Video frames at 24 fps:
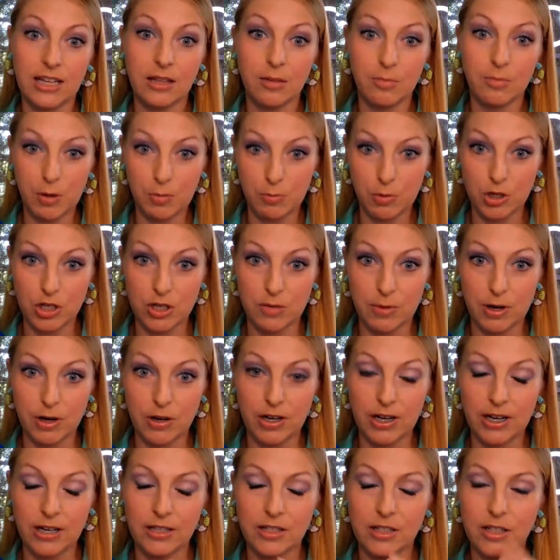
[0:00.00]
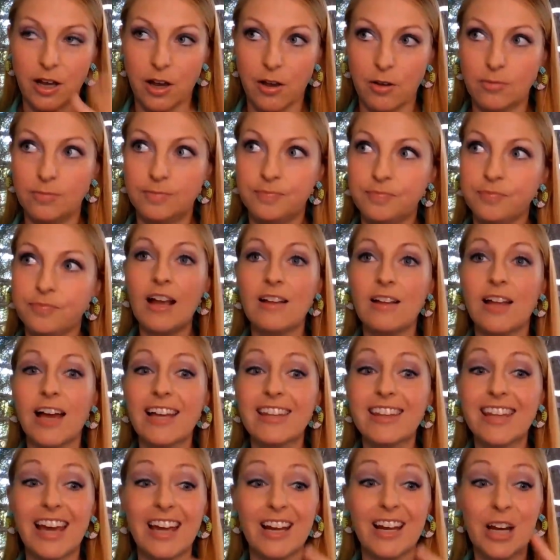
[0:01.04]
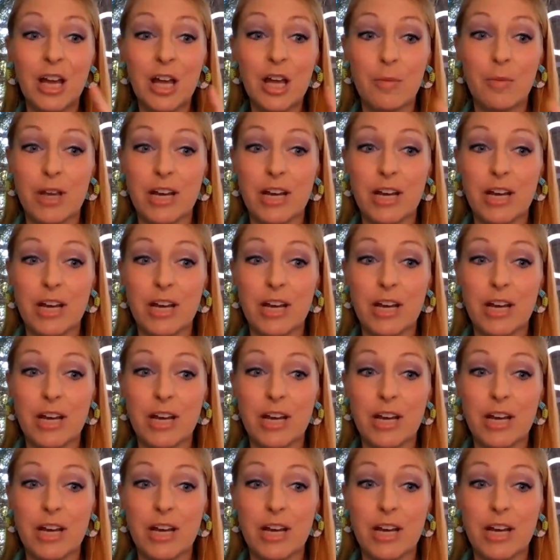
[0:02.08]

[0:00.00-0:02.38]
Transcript: in the membership area. So I like that.